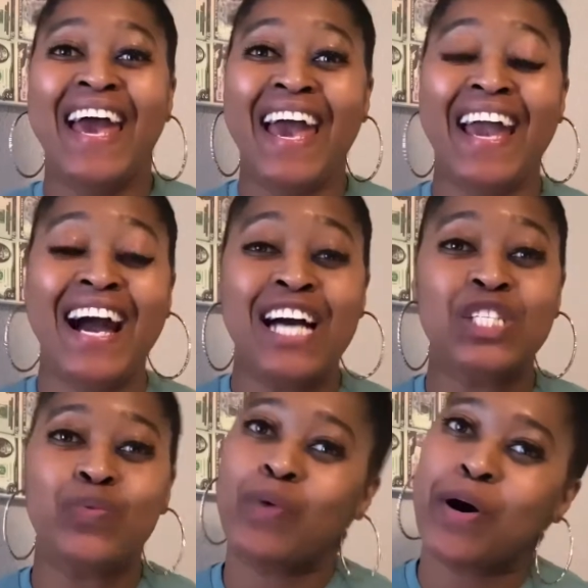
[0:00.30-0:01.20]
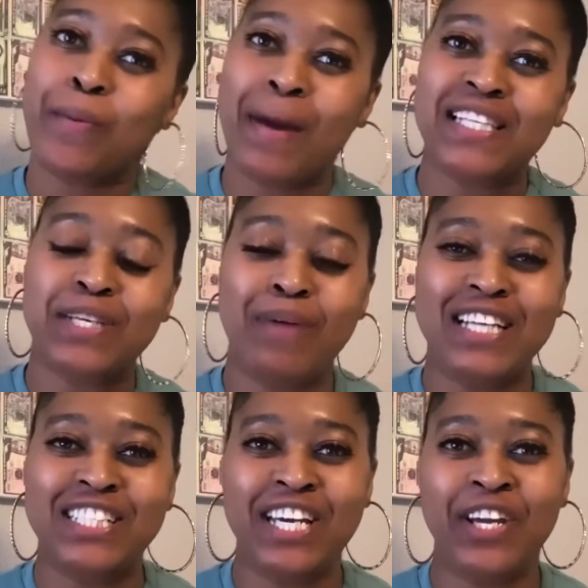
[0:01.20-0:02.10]
Hey guys, welcome back to
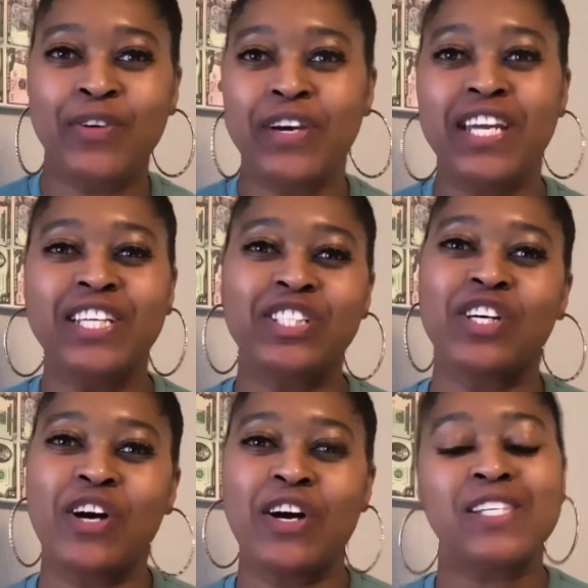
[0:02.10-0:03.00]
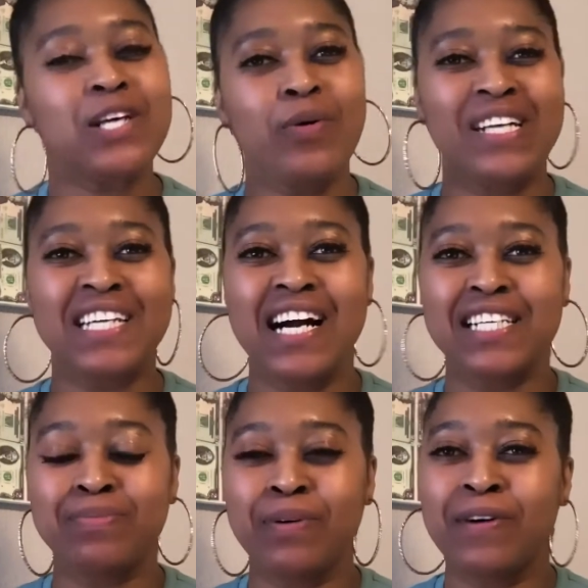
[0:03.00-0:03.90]
my channel. It is your girl Cinquanta
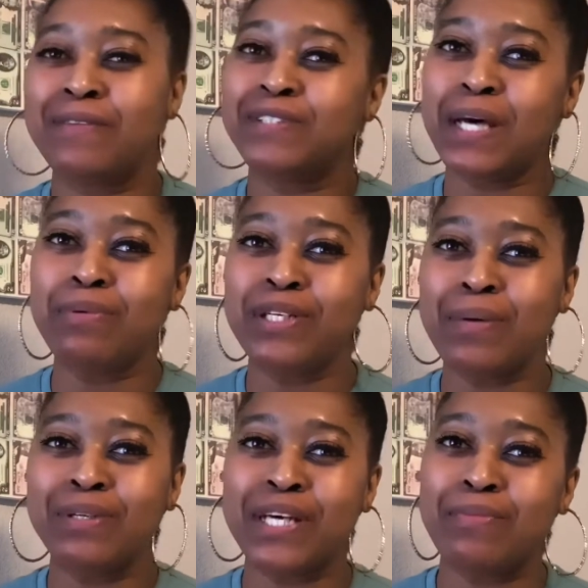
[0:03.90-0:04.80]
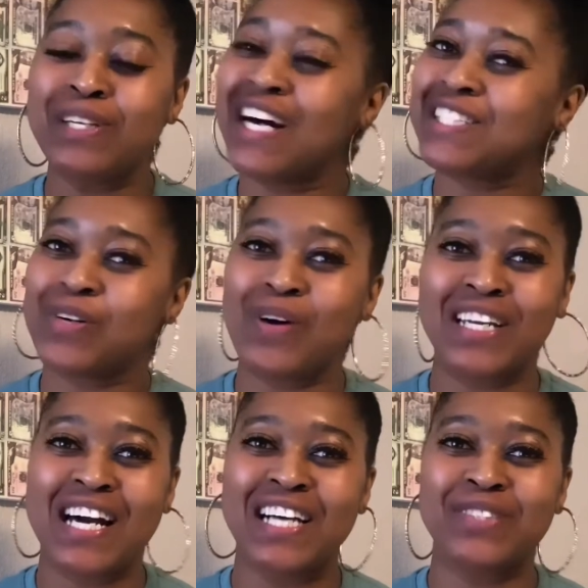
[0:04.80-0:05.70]
Cox-Smith of
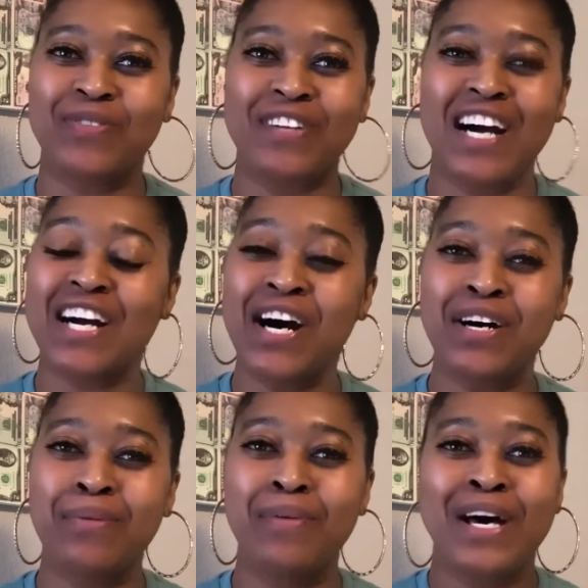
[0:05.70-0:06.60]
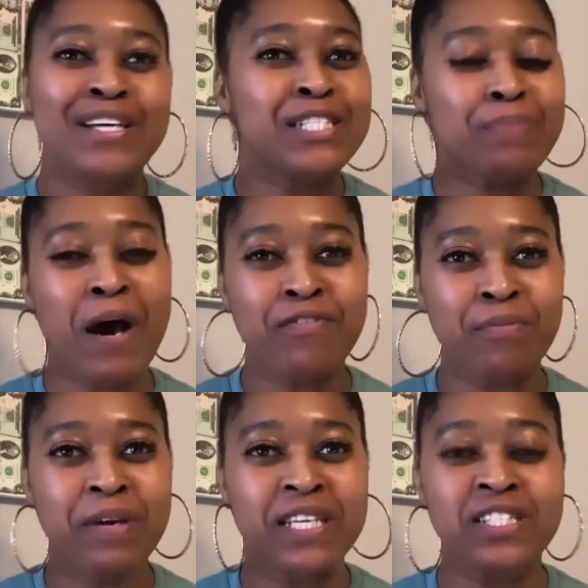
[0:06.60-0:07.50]
www.cinquantacoxsmith.com. Smile for
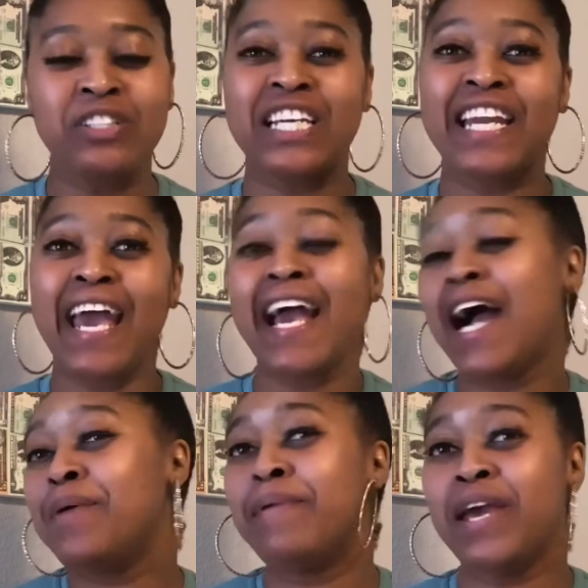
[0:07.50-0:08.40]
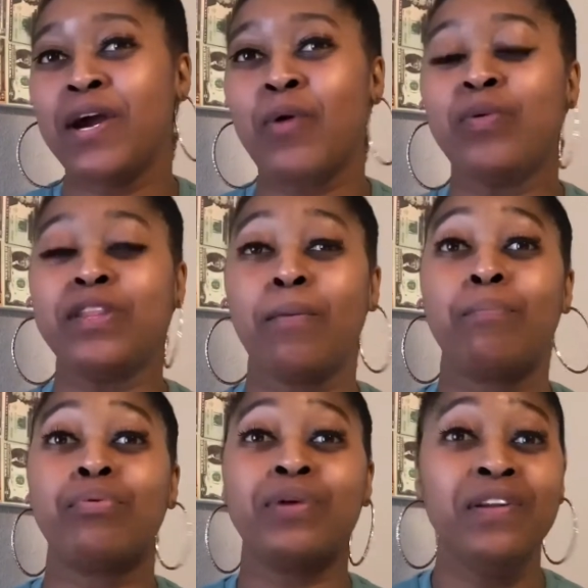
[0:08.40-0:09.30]
me. So today I am here with a
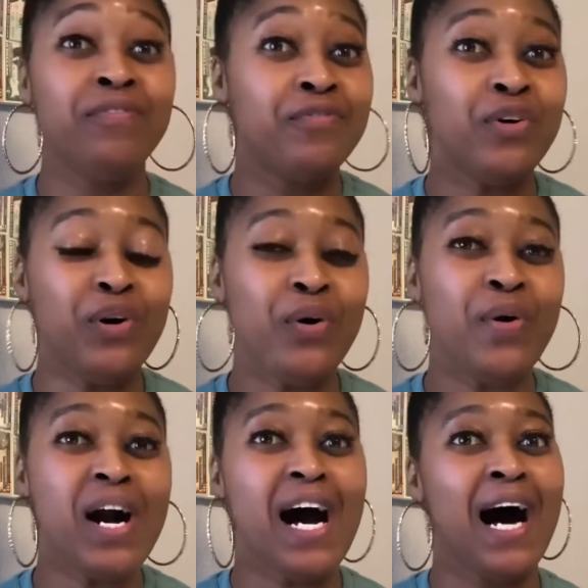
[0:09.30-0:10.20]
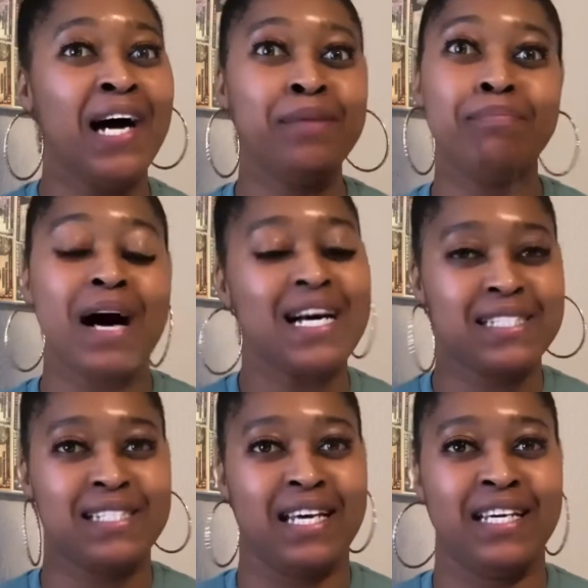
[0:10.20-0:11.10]
Printful
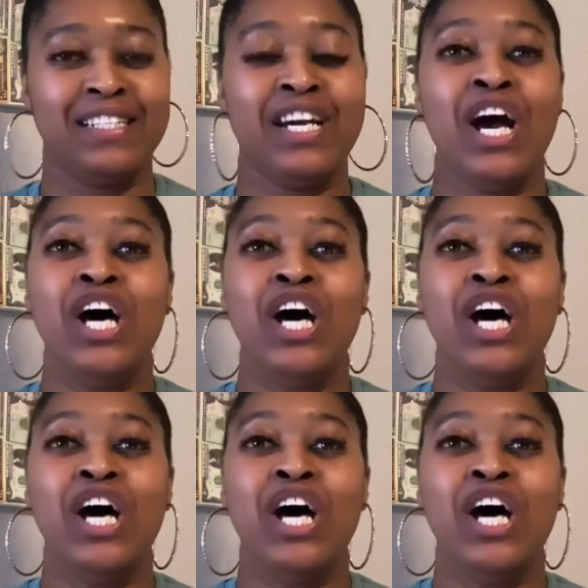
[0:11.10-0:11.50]
unboxing.